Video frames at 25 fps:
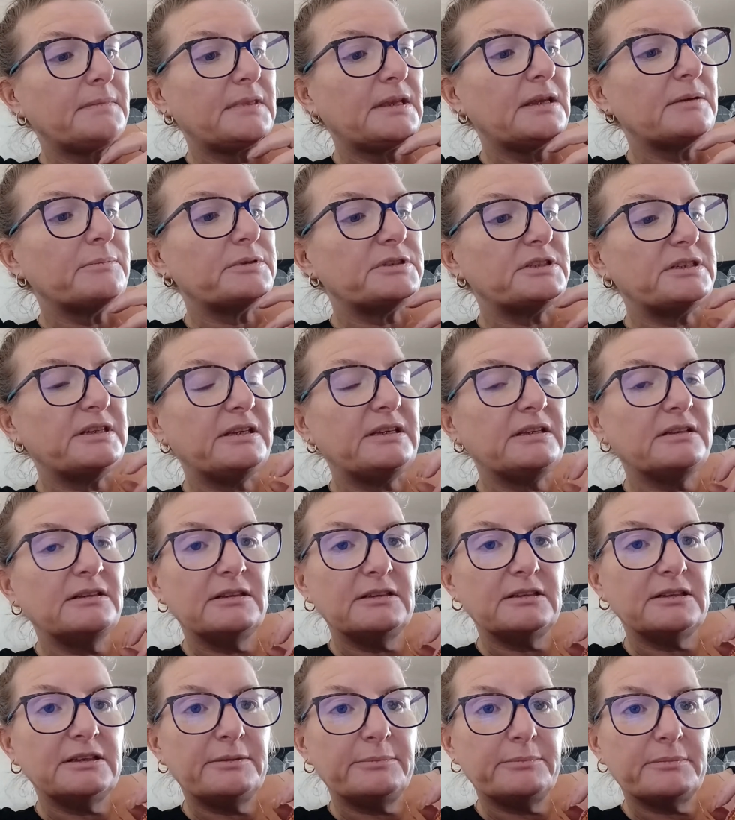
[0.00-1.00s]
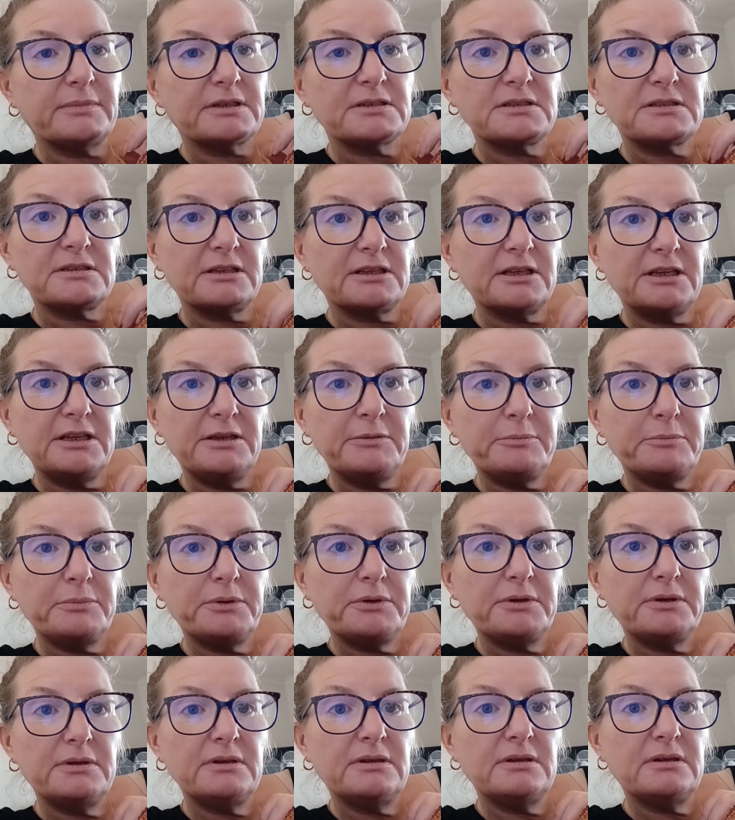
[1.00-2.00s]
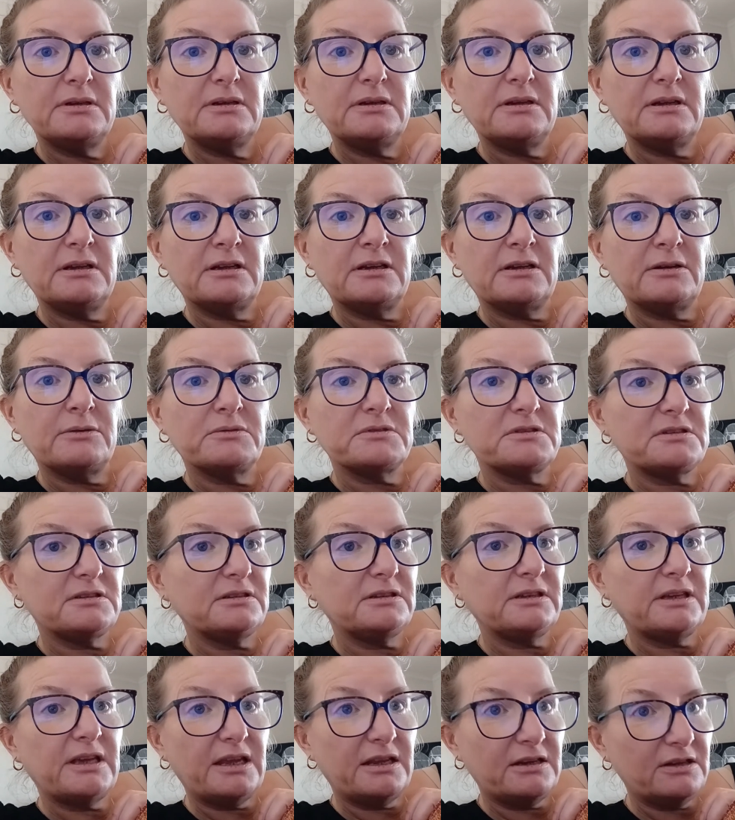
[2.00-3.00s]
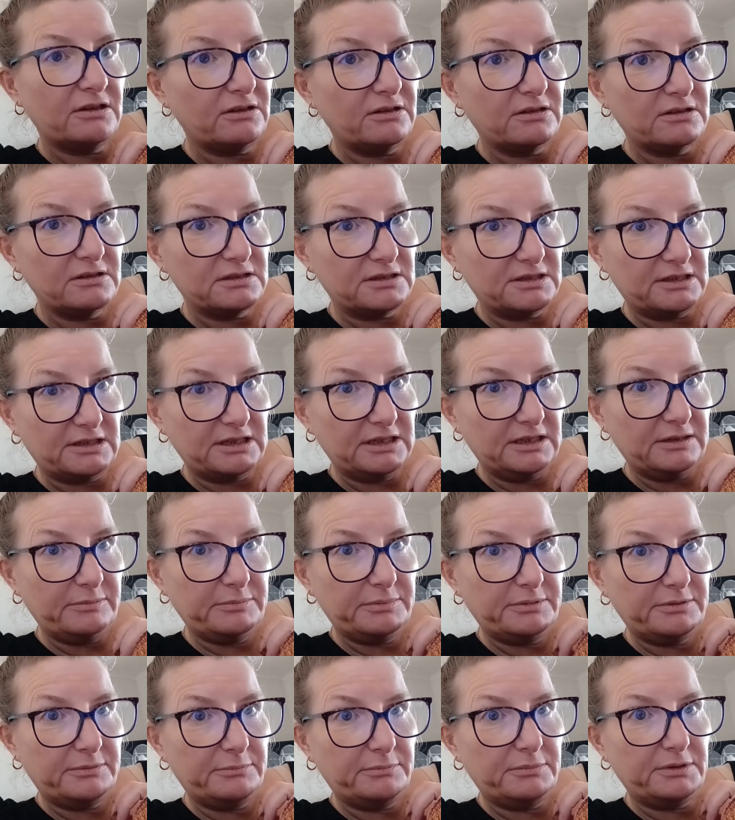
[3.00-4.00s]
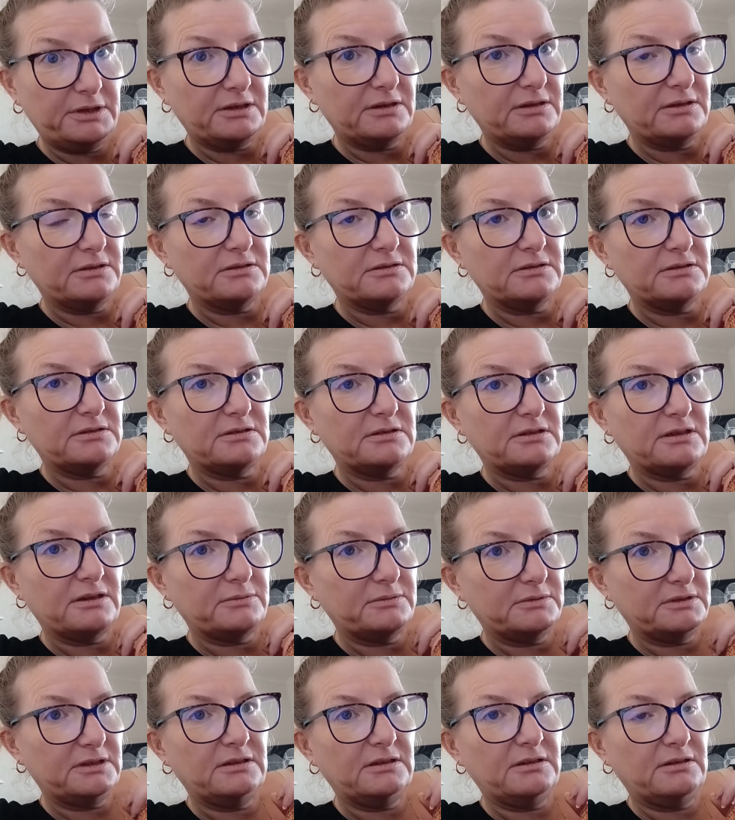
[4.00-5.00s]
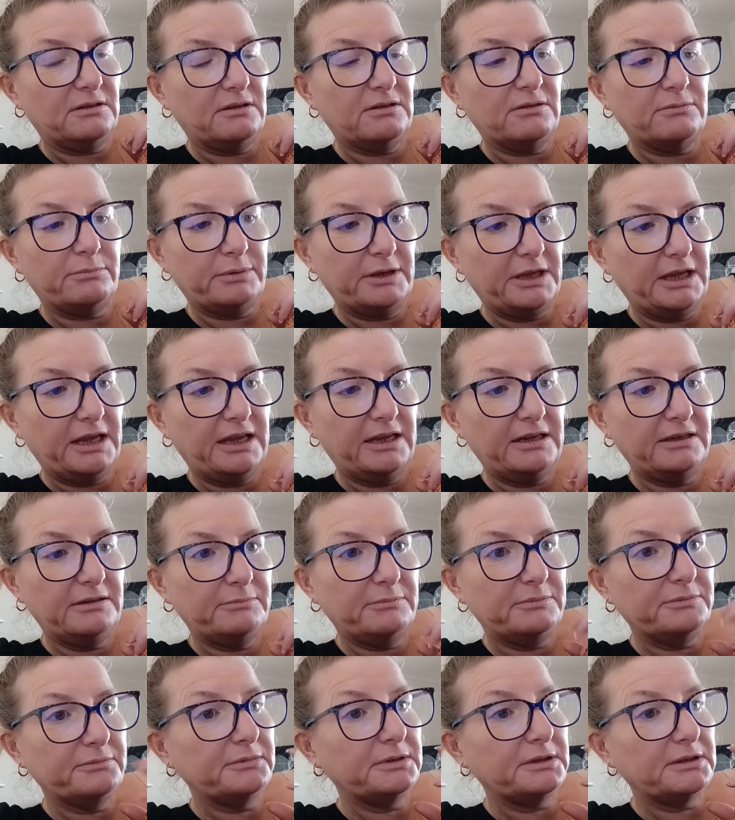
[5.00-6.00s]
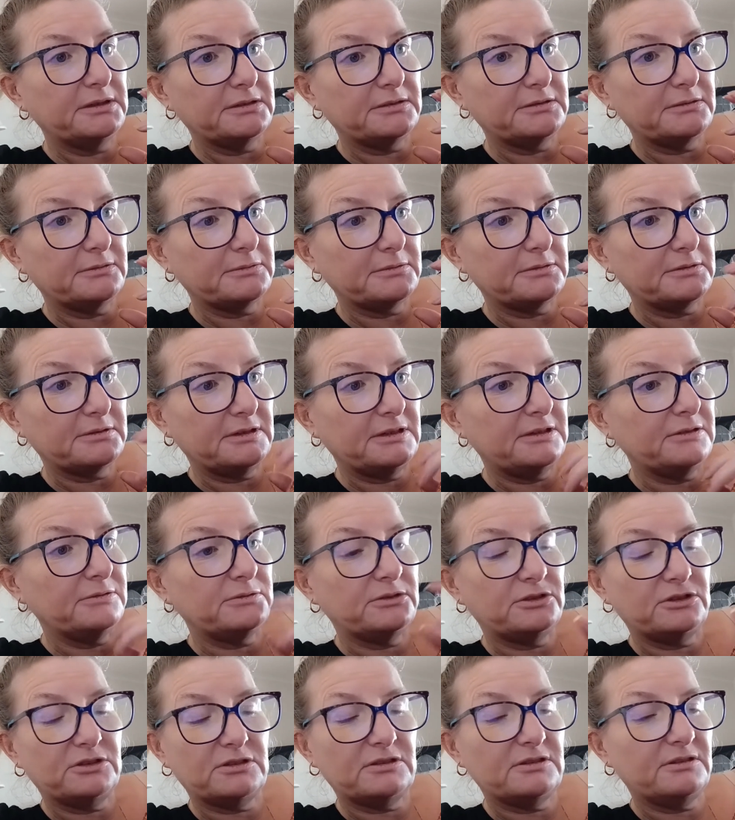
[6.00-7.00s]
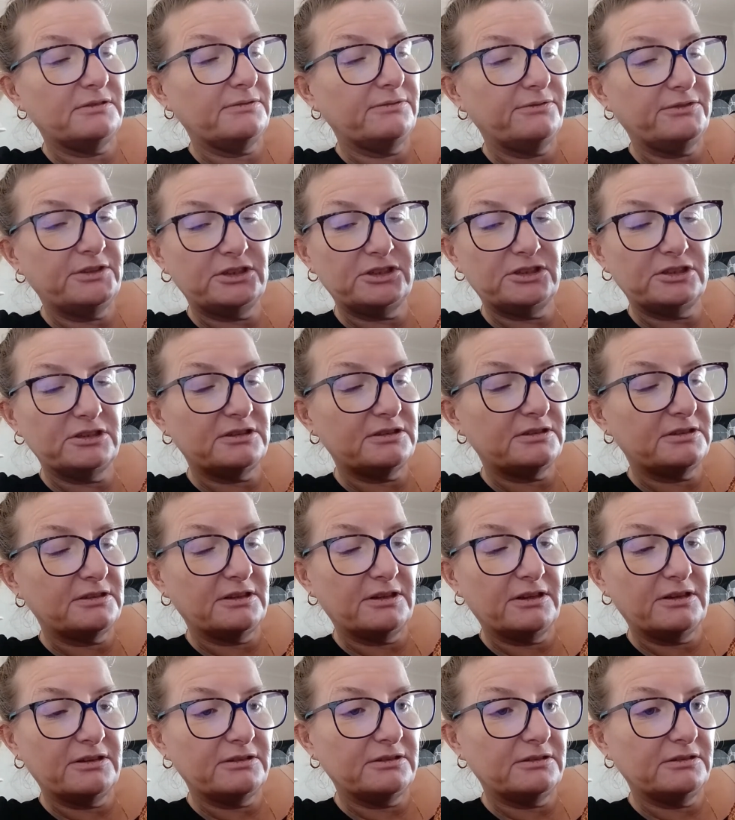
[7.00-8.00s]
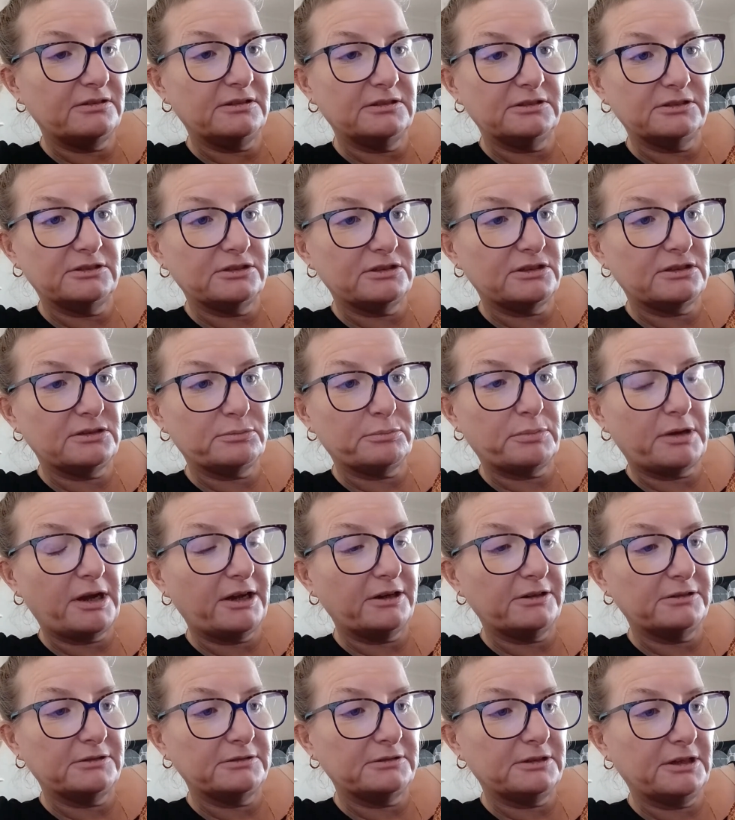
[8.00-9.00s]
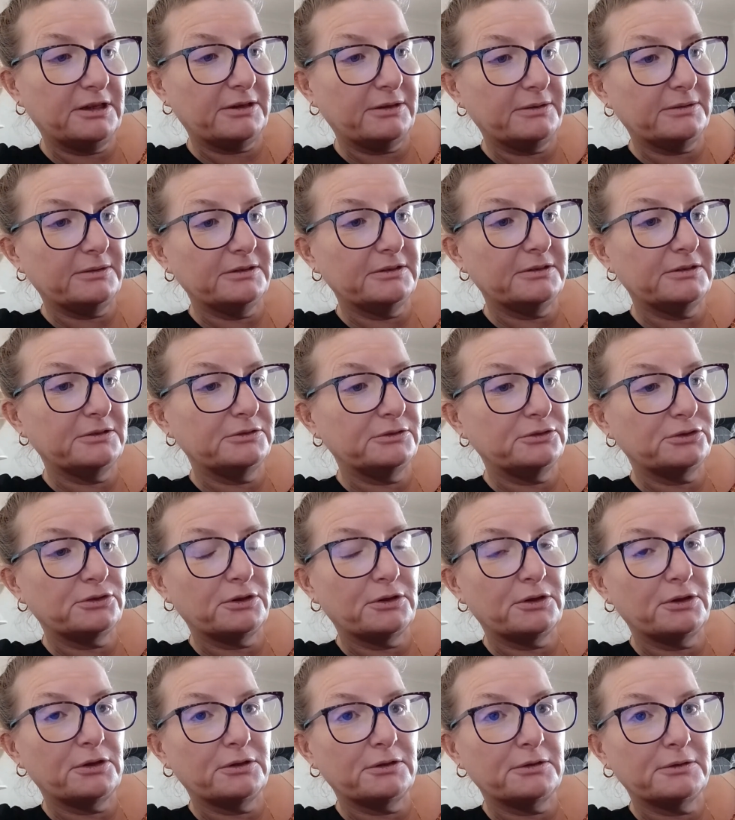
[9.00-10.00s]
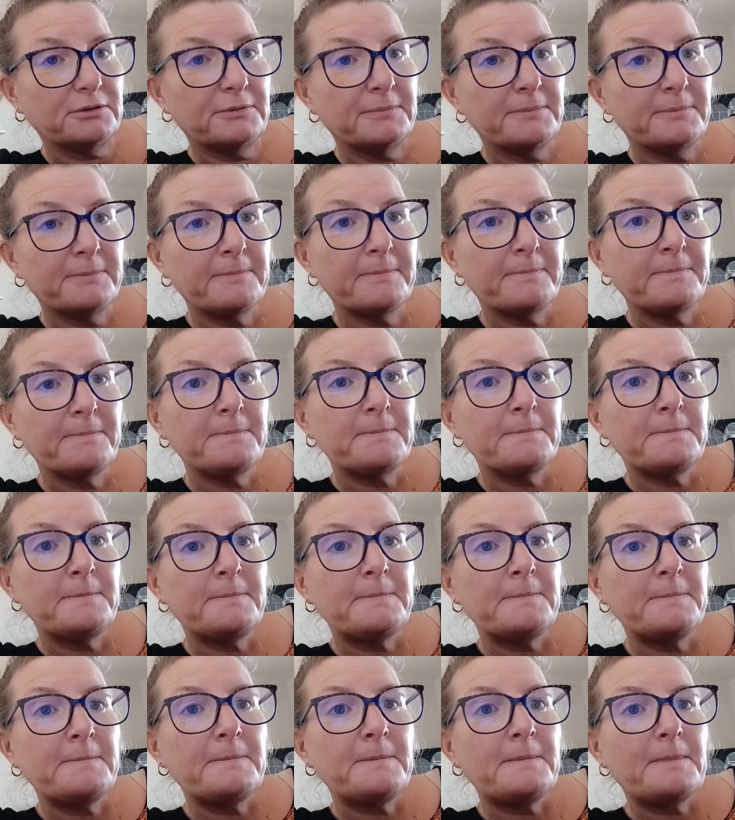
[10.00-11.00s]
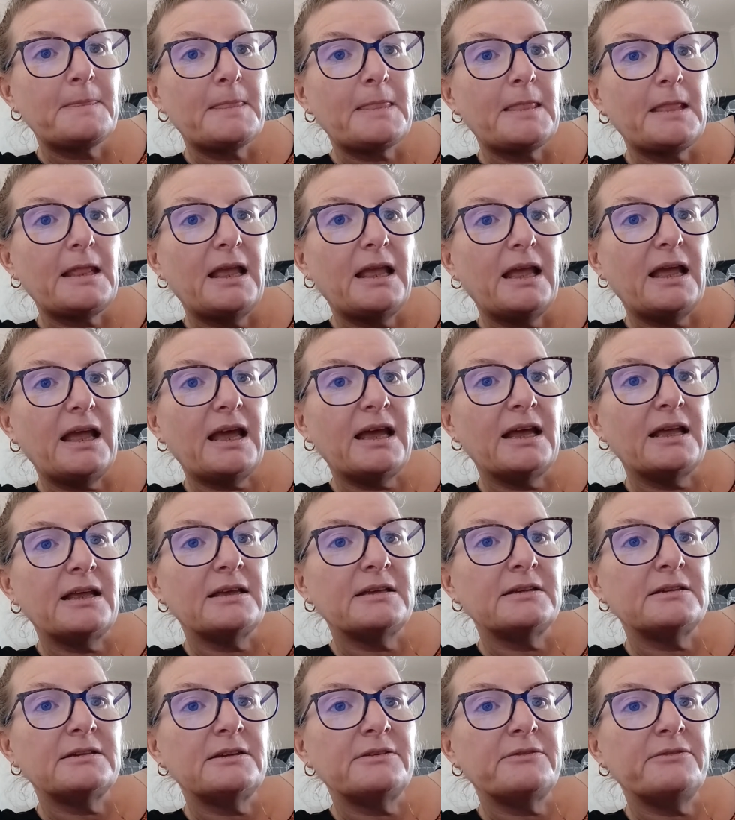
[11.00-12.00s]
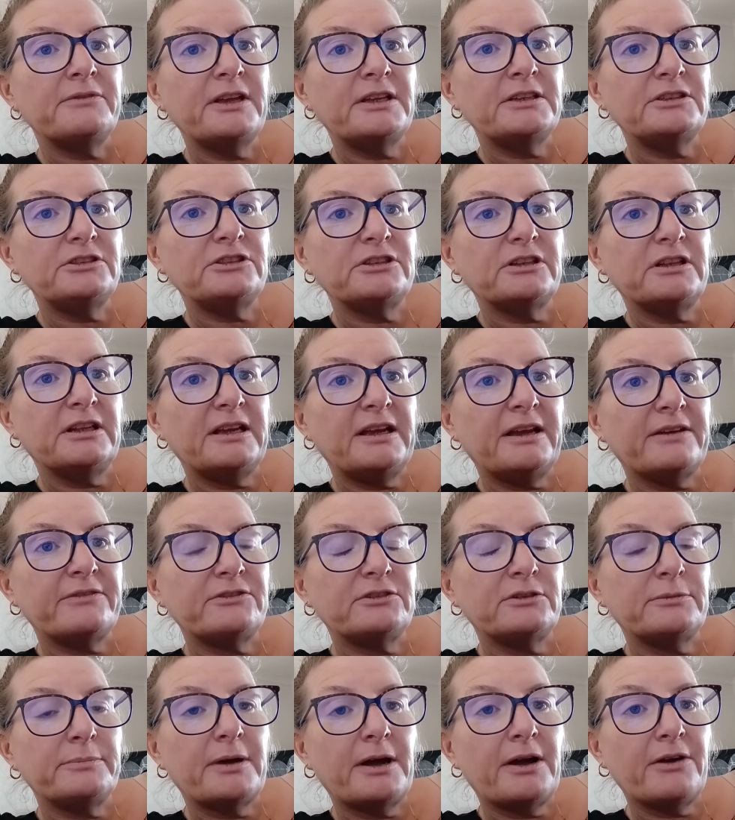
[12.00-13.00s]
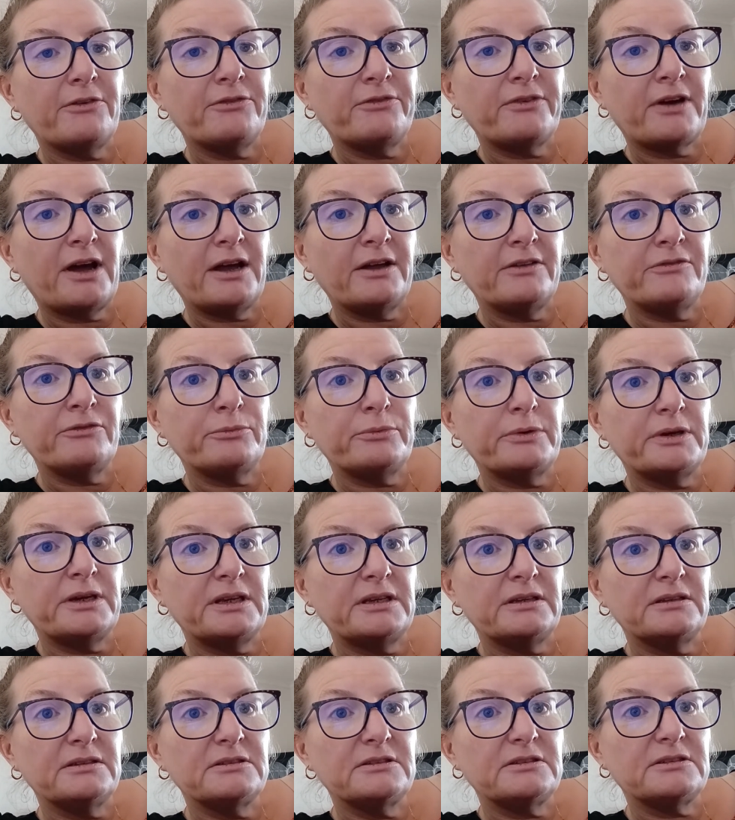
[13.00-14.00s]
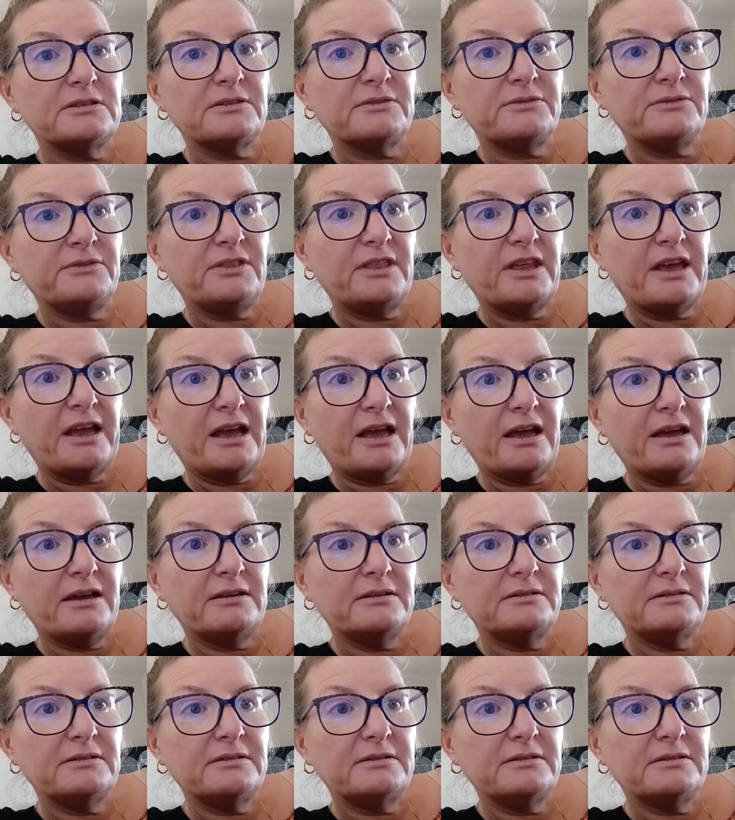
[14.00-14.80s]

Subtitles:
particularly in my sleep, and I wasn't getting a lot of sleep because I was lot of pain, because it was just a vicious circle that just spiraled out of control. And eventually, after about 5 weeks of that,